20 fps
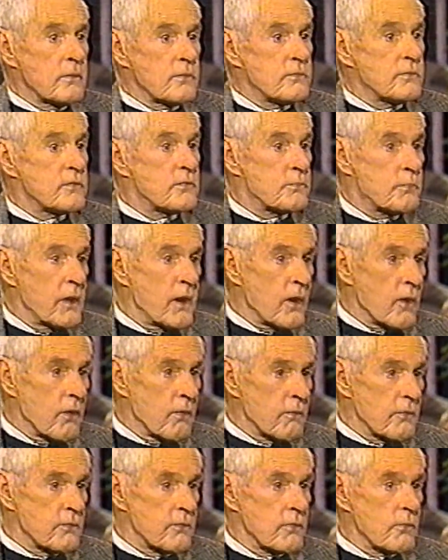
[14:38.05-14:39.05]
his despair
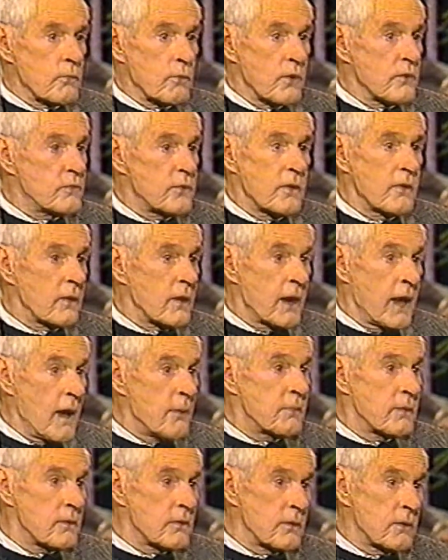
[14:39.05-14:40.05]
over the worst thing that can
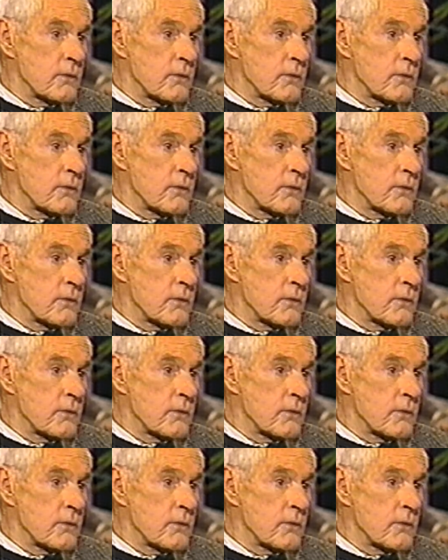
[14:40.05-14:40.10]
happen to